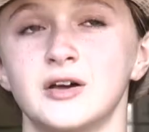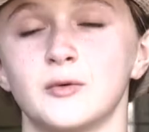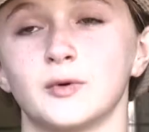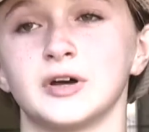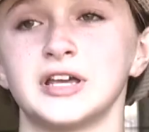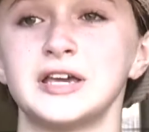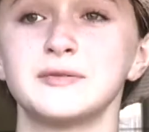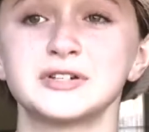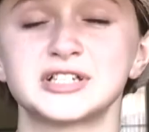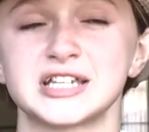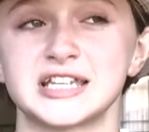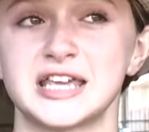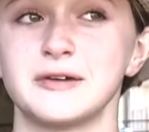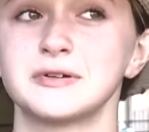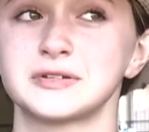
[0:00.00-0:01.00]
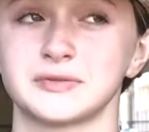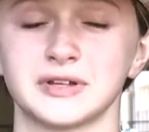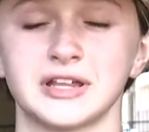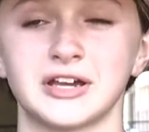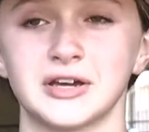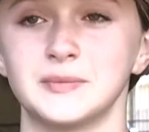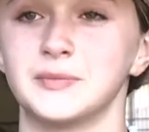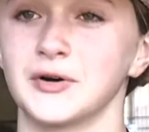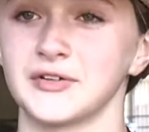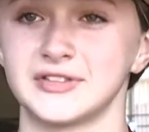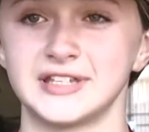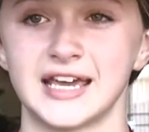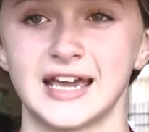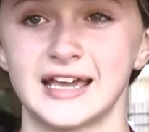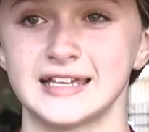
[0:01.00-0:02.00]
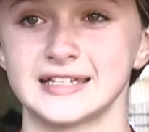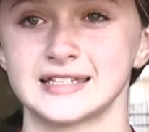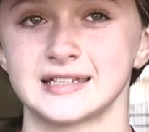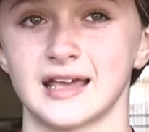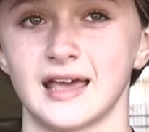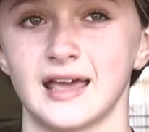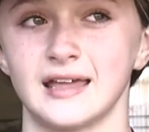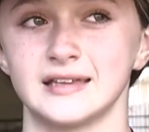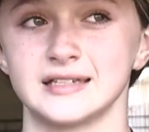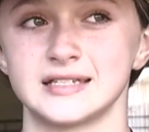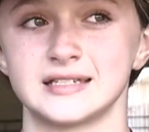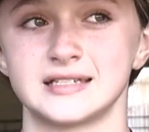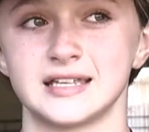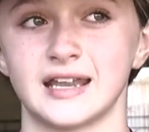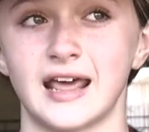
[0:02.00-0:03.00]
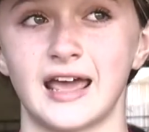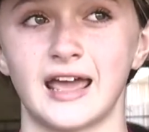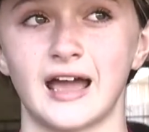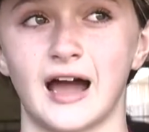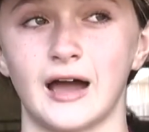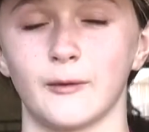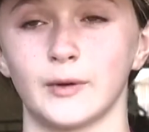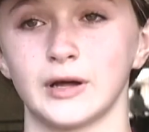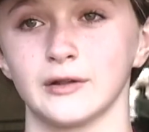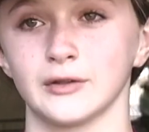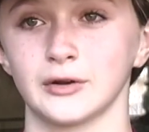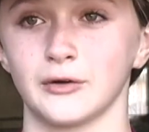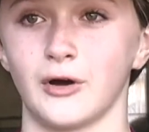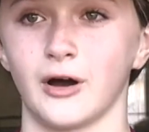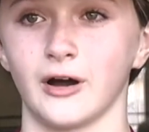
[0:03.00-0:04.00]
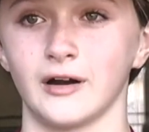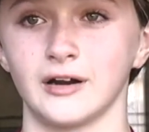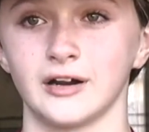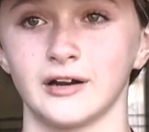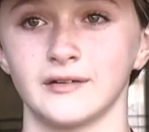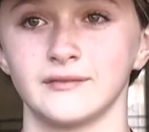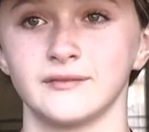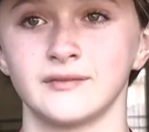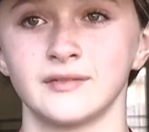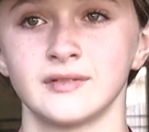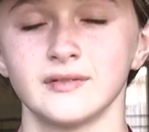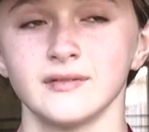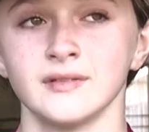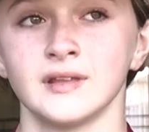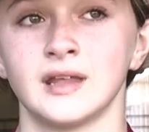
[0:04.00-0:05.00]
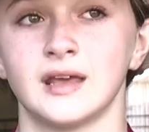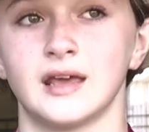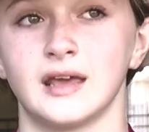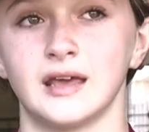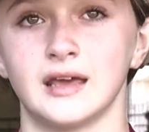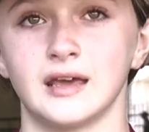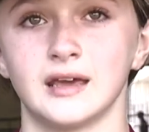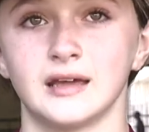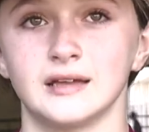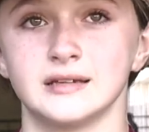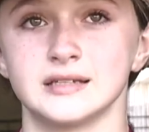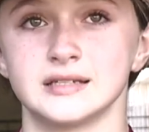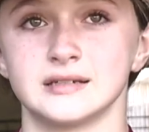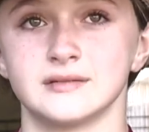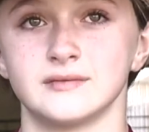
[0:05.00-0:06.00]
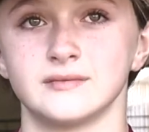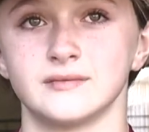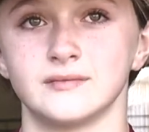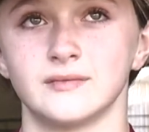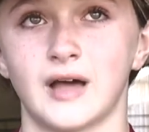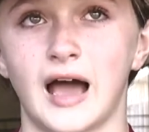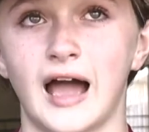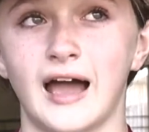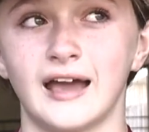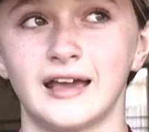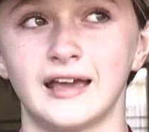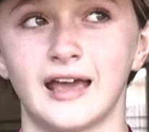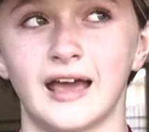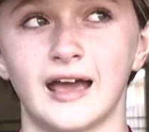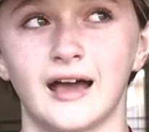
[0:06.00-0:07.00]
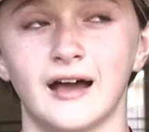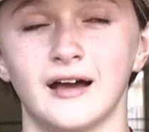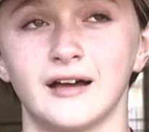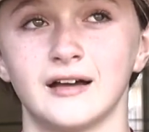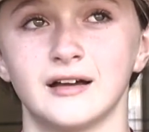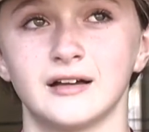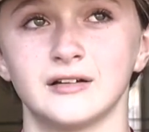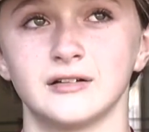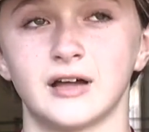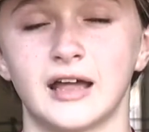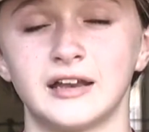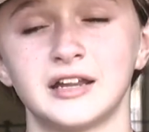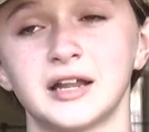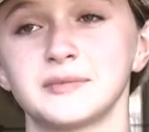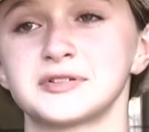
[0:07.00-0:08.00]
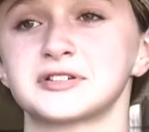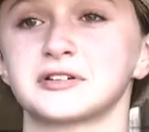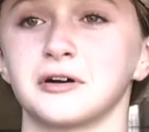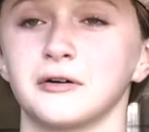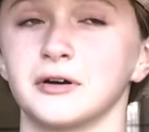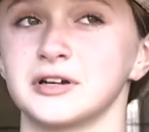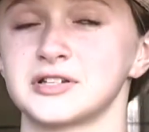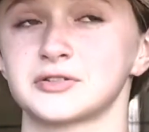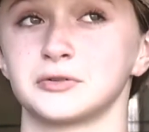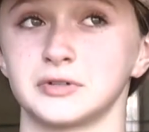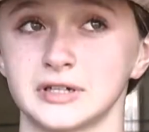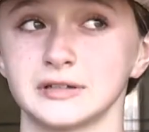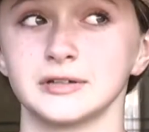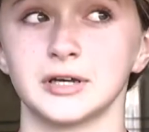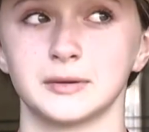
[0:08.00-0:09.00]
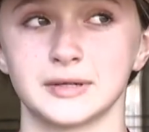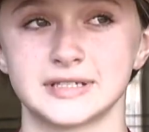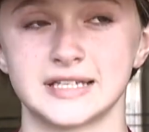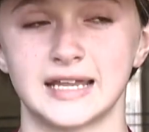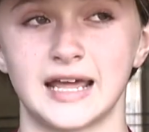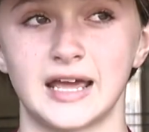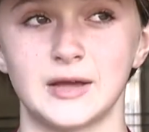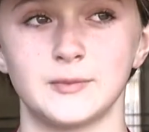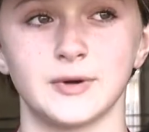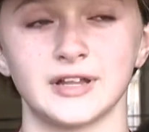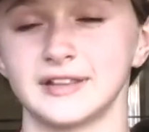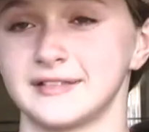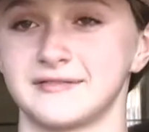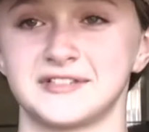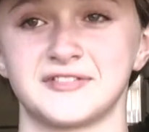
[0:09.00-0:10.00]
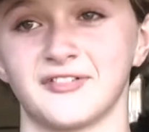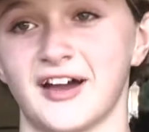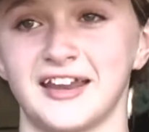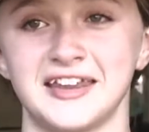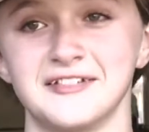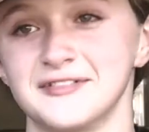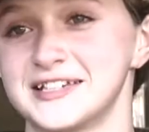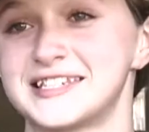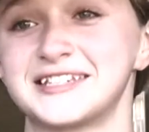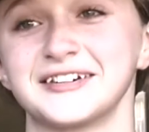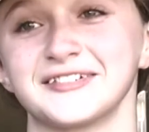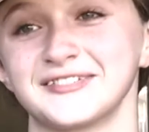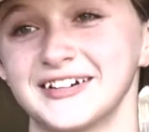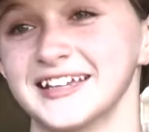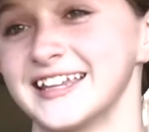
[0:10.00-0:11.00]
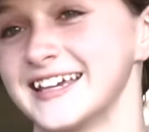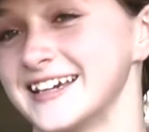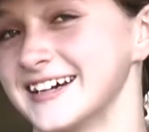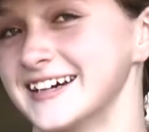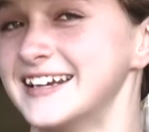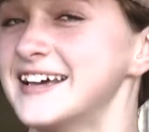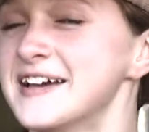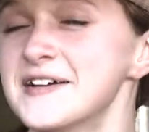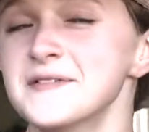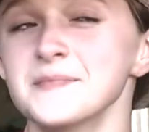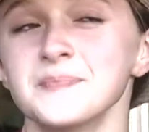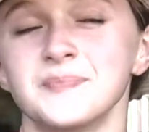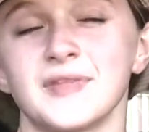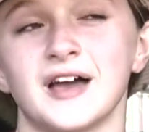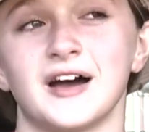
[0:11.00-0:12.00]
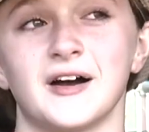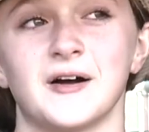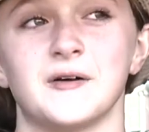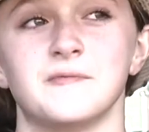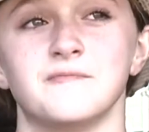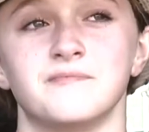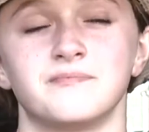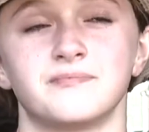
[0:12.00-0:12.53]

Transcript: Well, he was really good both days, and today I went a little harder, and I ended up scoring lower today, but it's fine. He was still really good. I